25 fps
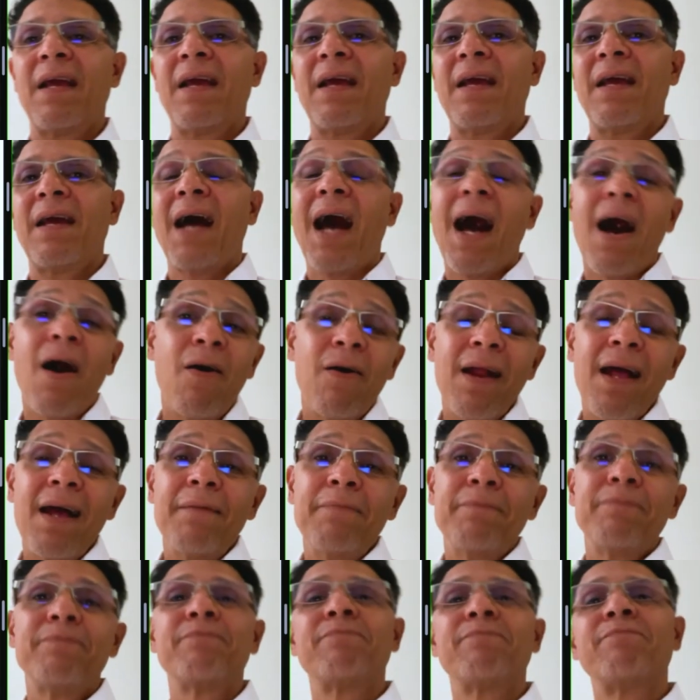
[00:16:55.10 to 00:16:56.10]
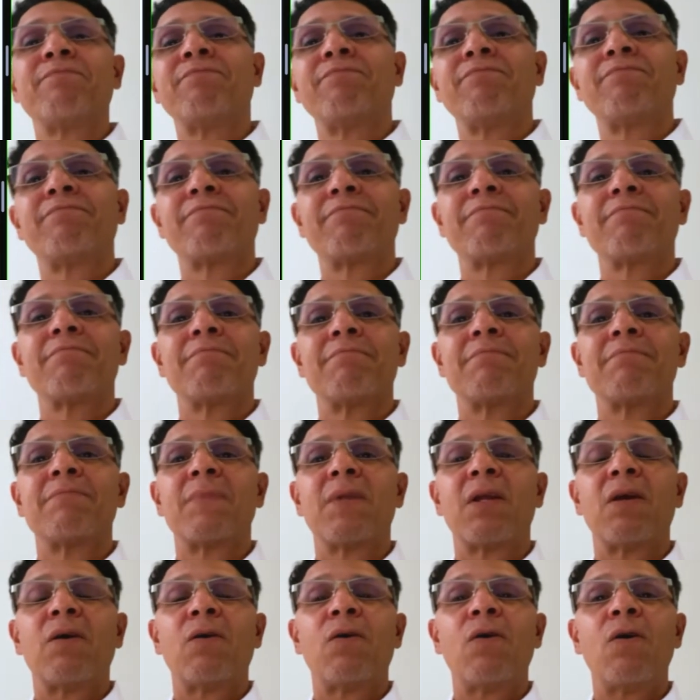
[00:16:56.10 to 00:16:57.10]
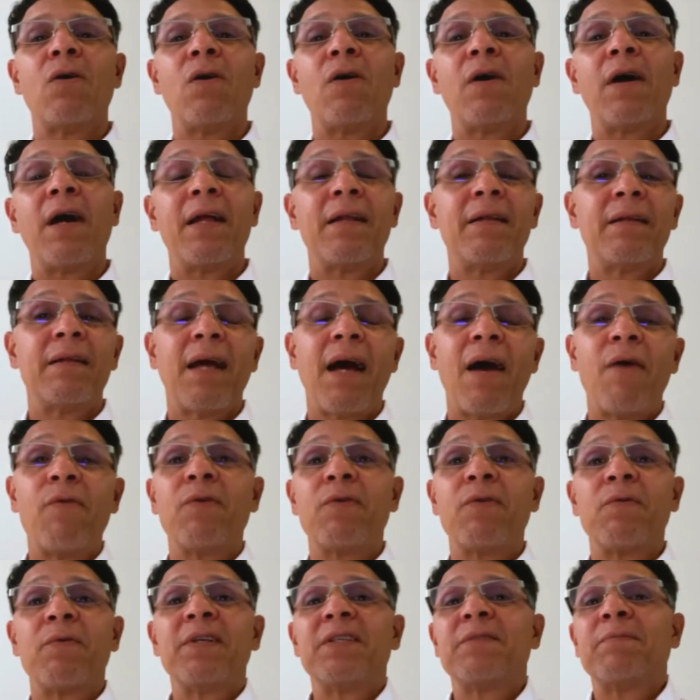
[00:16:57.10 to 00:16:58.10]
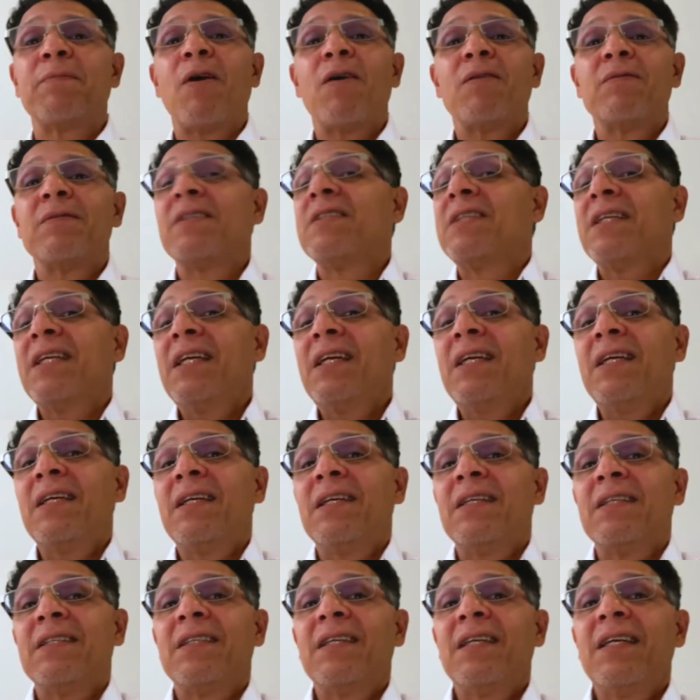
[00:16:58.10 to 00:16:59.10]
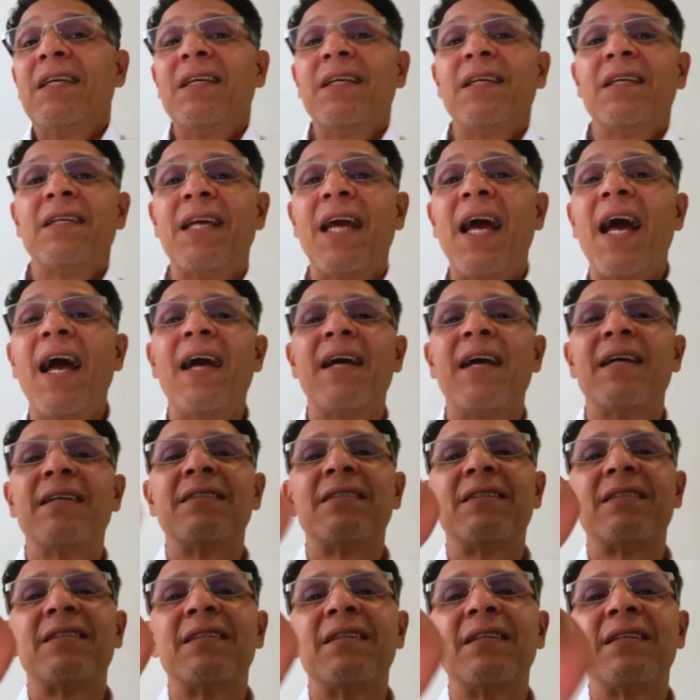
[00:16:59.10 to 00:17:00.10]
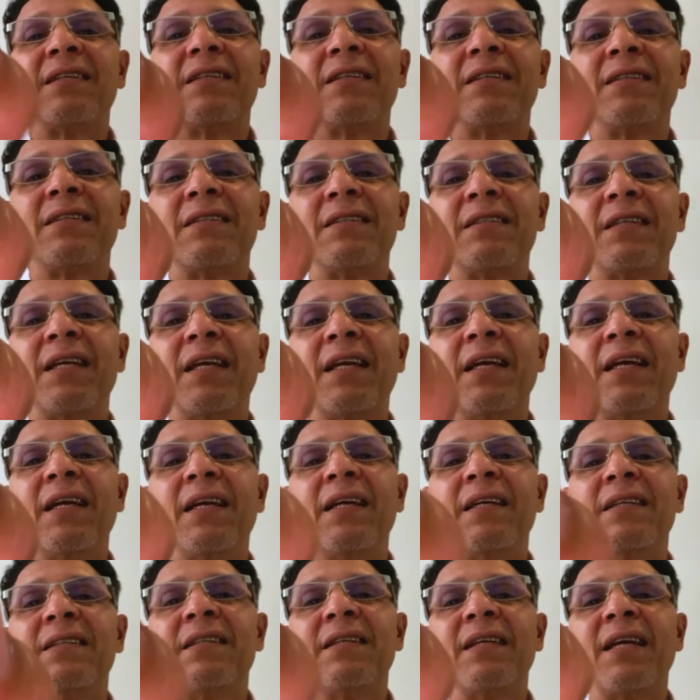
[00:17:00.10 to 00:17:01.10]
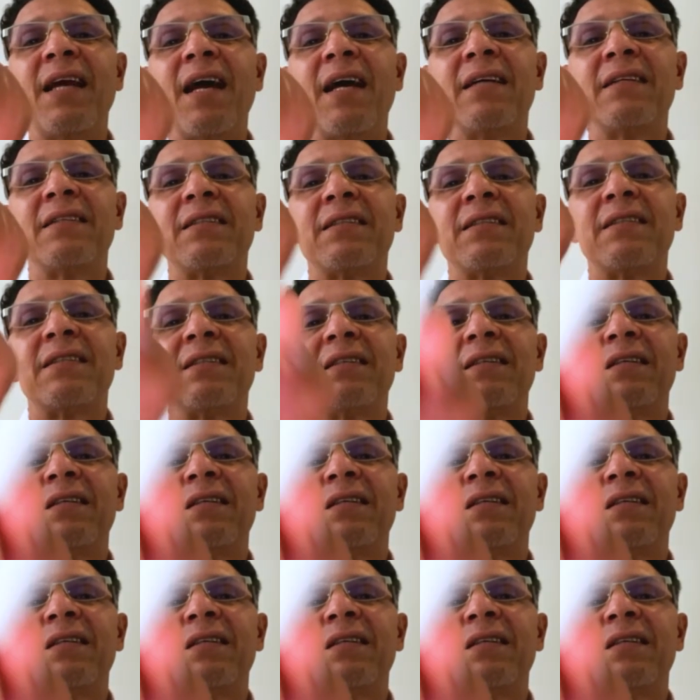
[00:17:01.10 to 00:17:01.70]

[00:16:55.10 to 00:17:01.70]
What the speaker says: Ahora? And I would respond, sí, yes. Sí is yes.